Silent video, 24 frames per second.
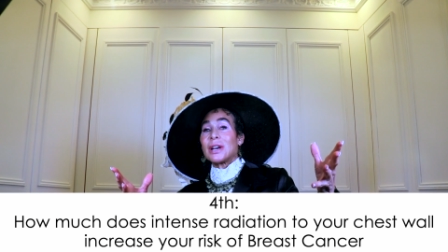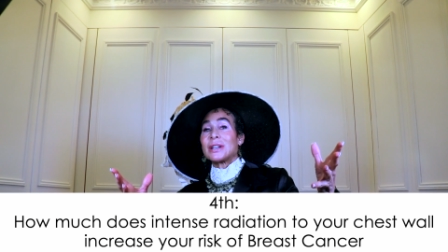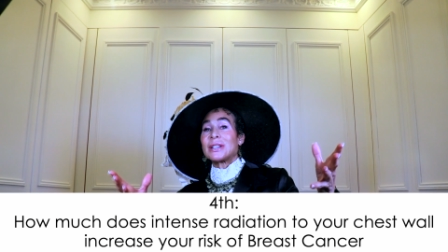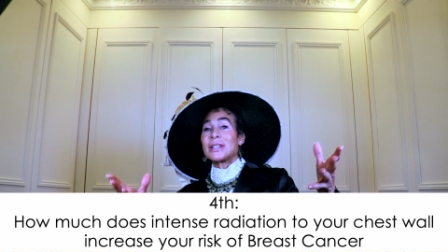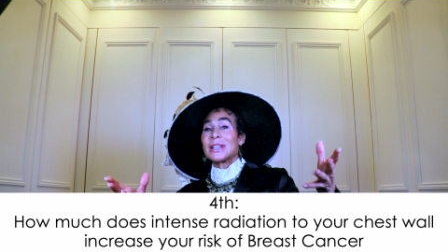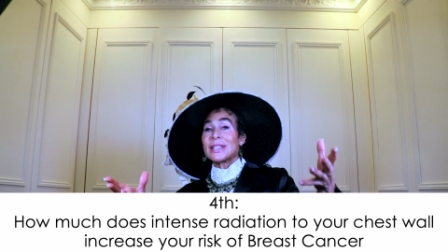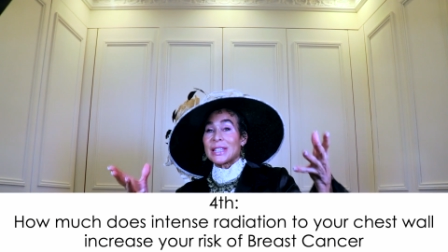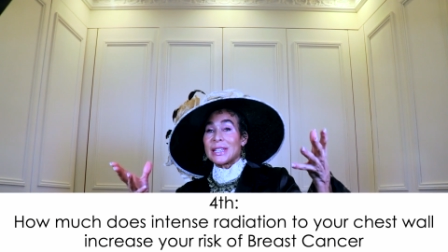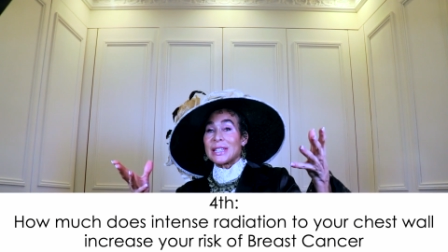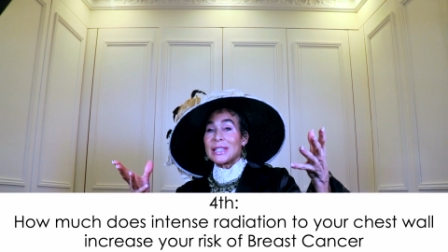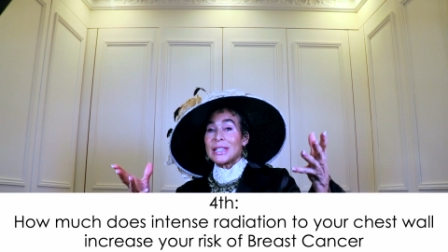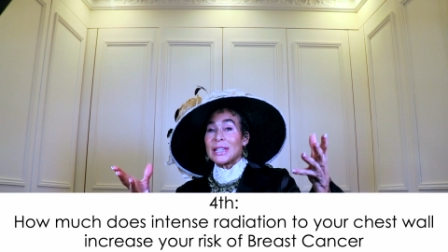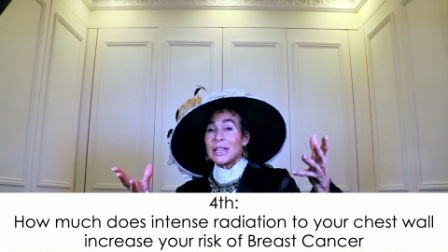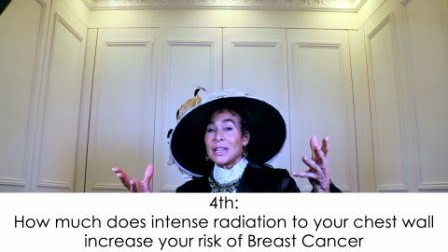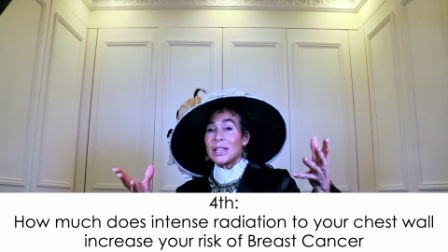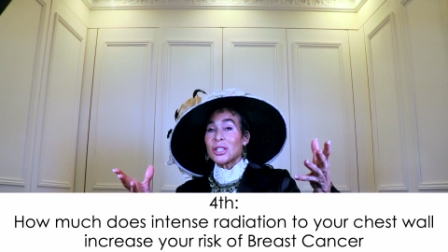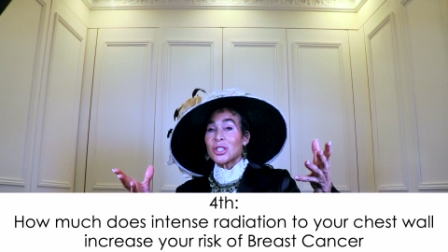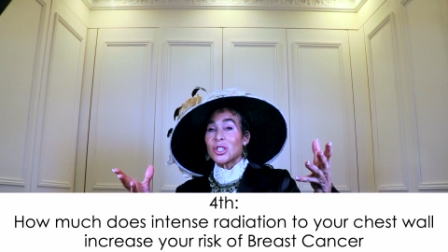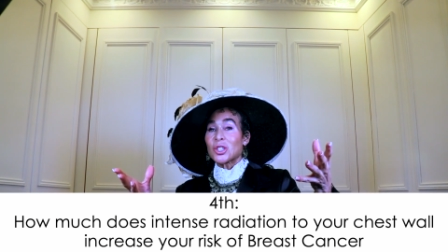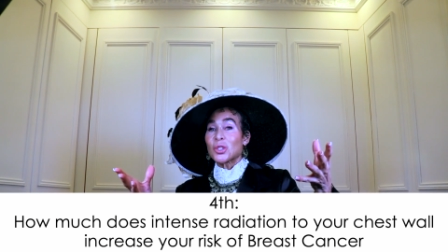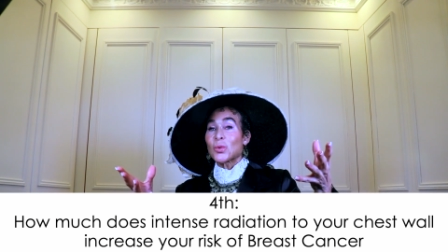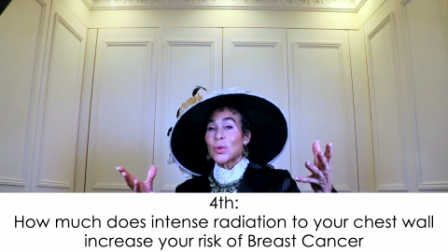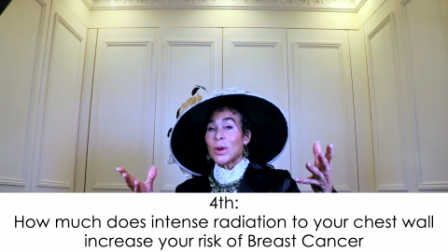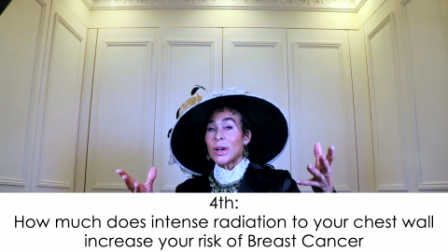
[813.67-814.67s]
does
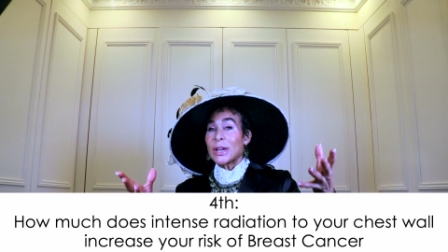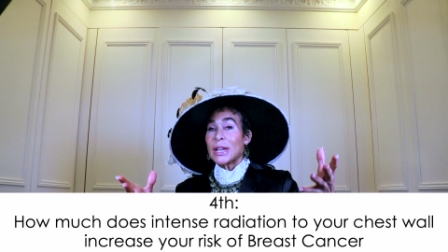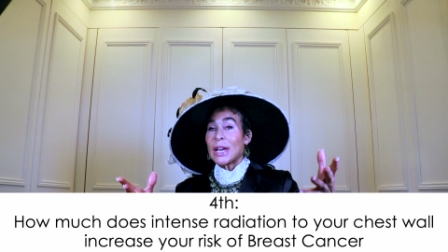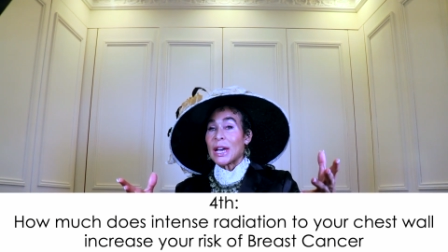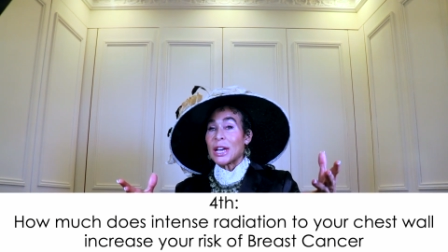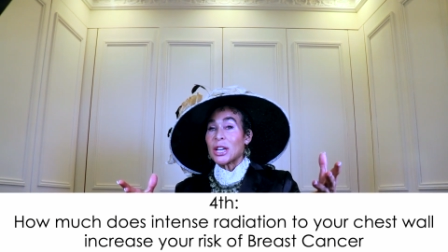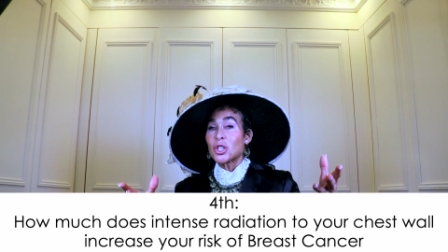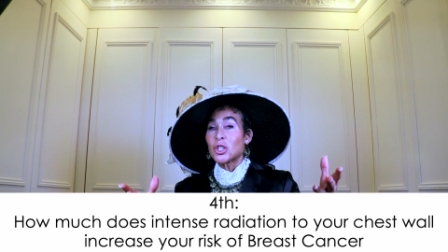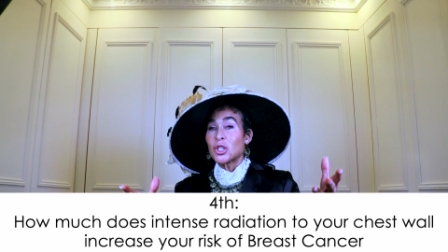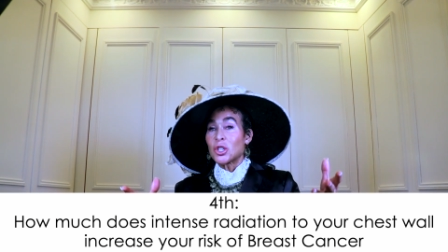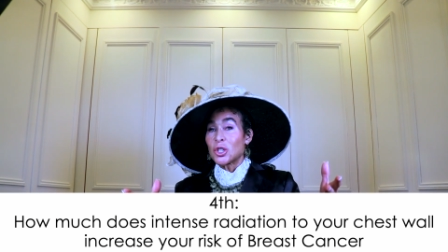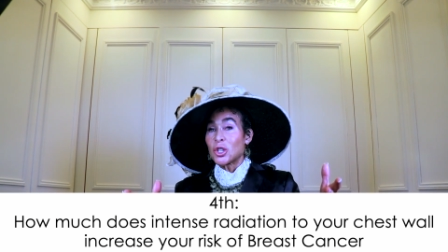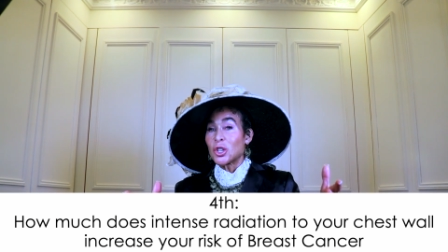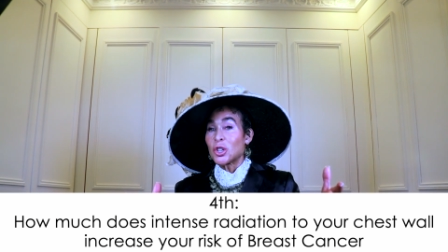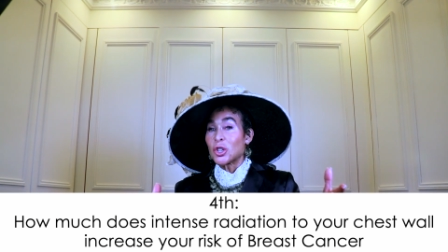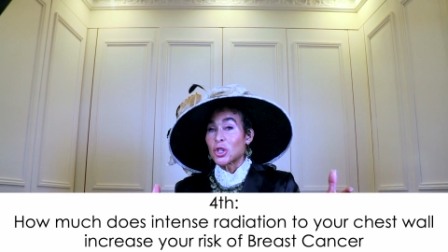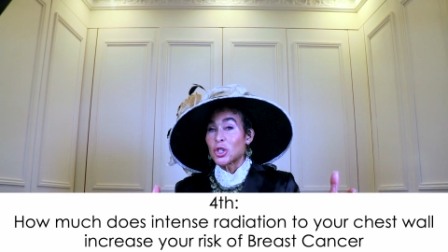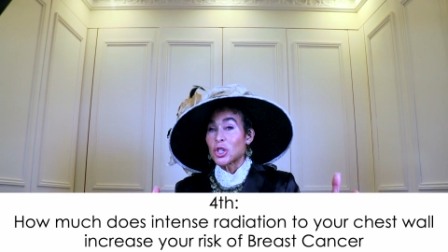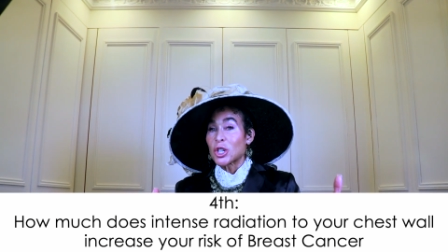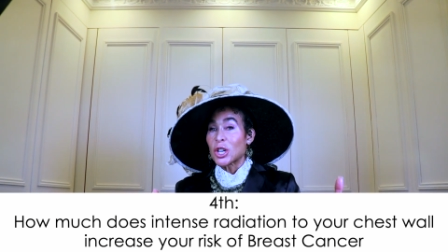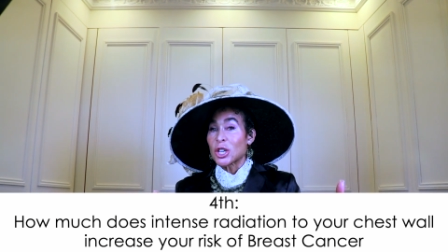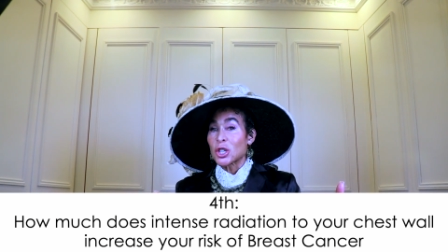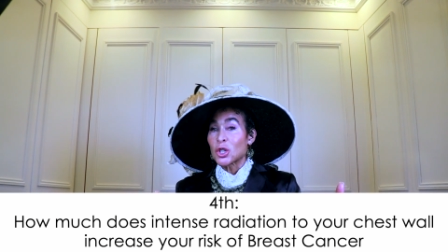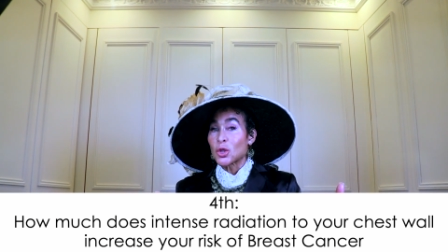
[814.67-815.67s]
intense radiation to
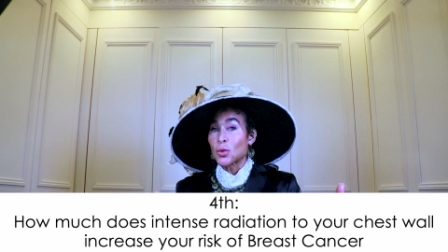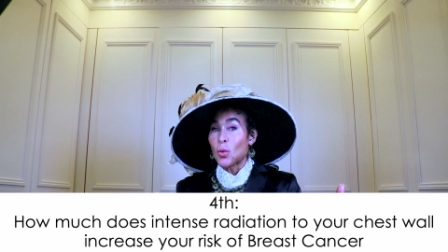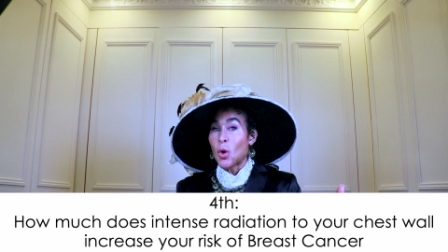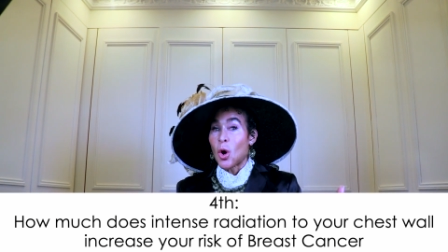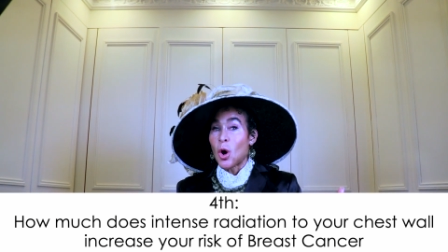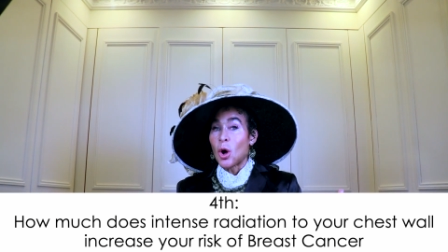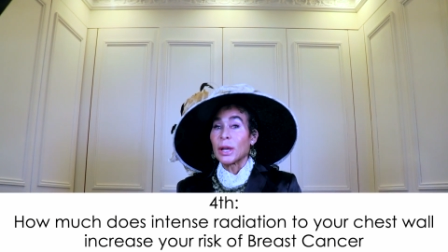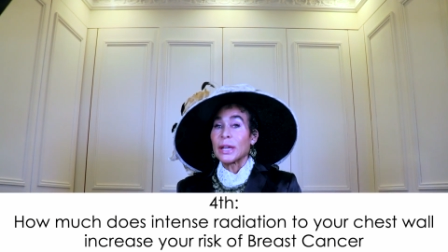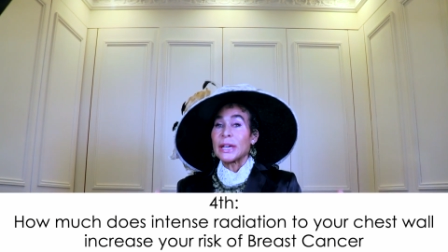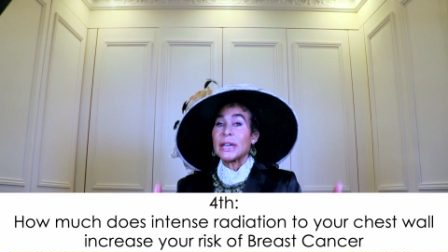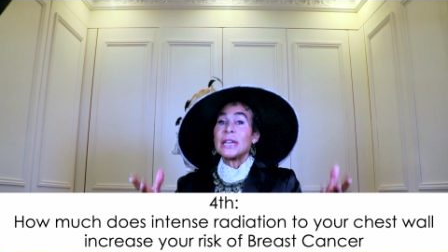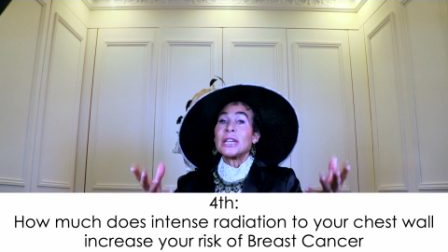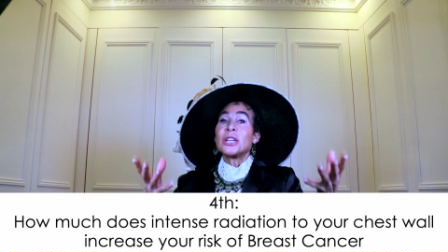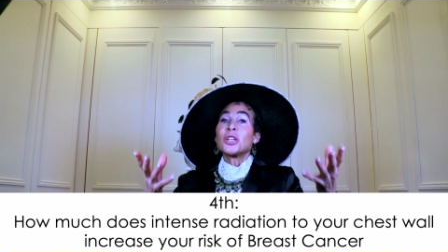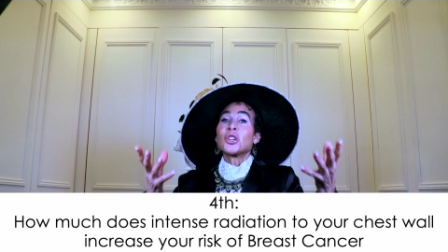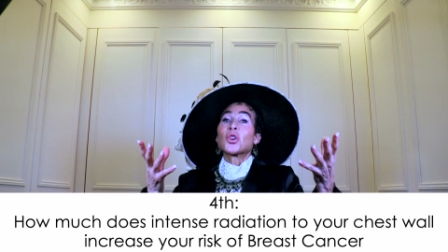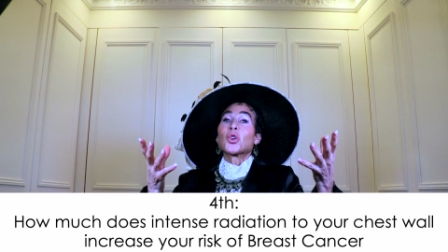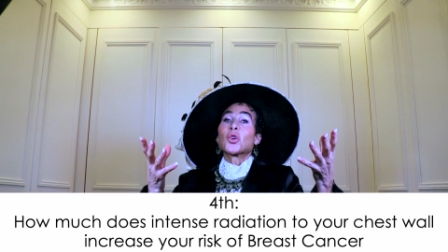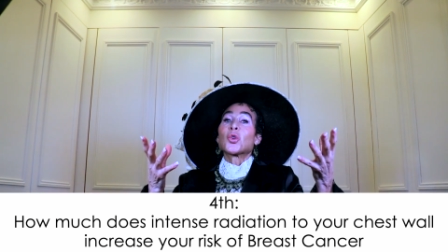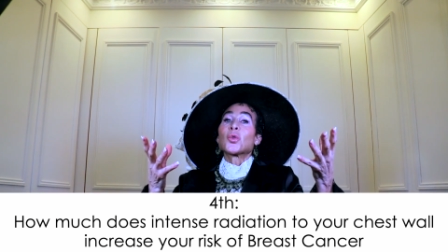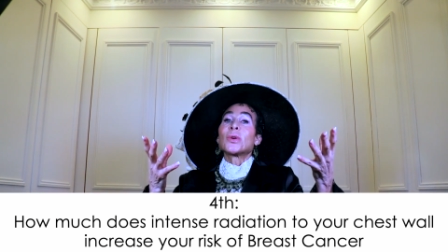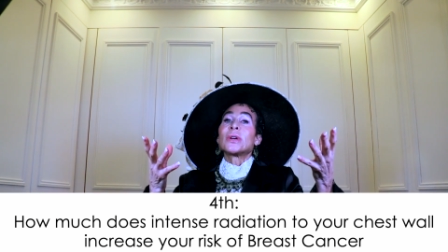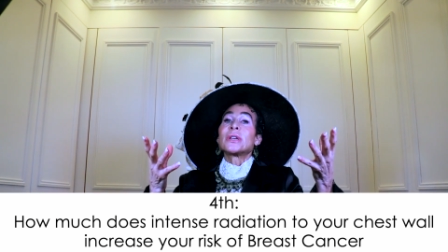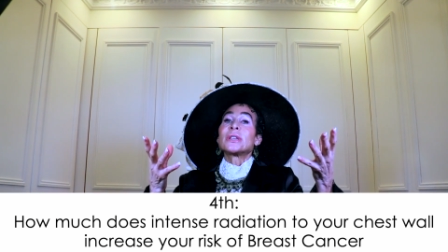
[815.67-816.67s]
your chest wall
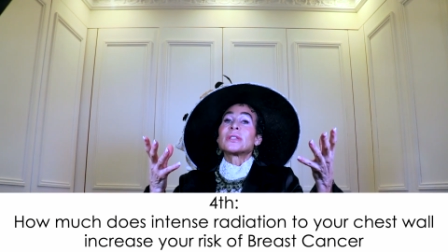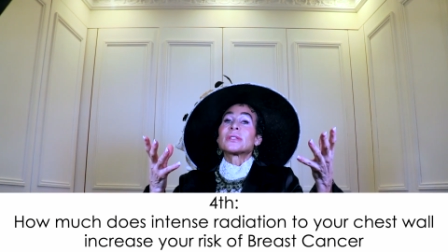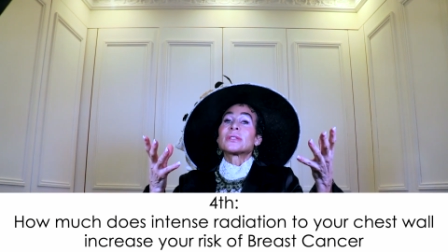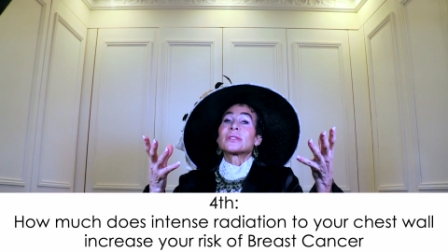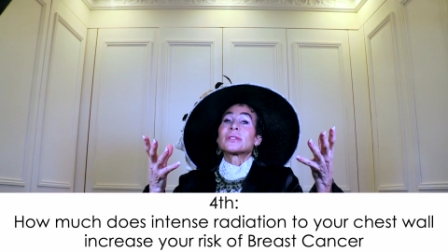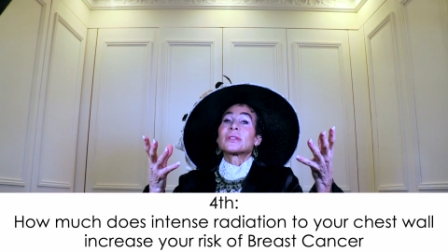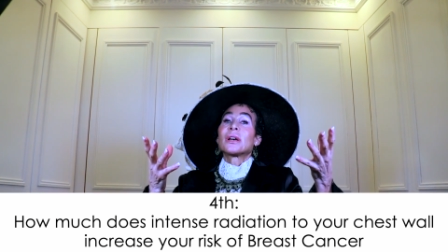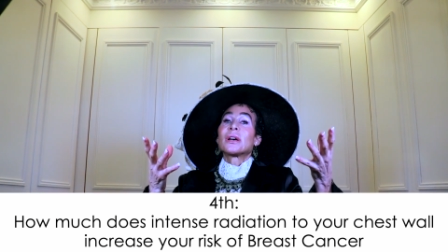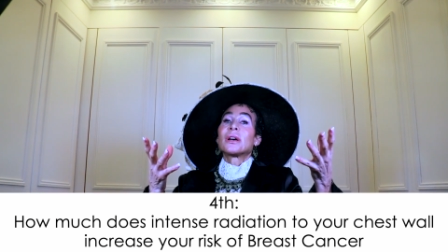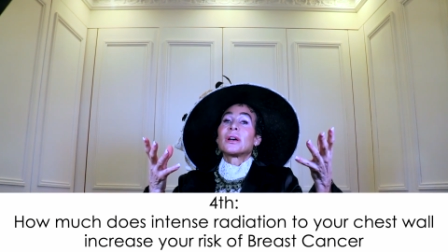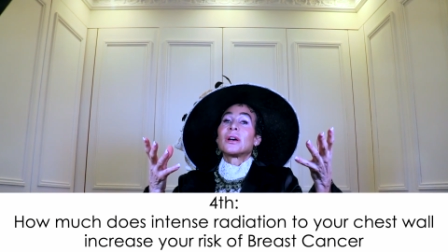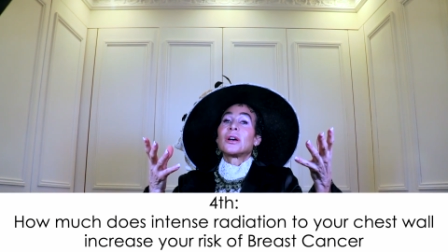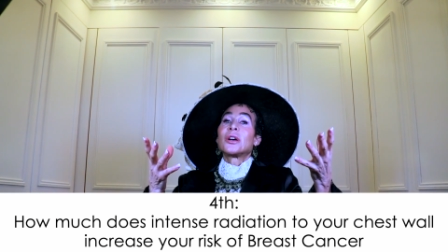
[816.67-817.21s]
increase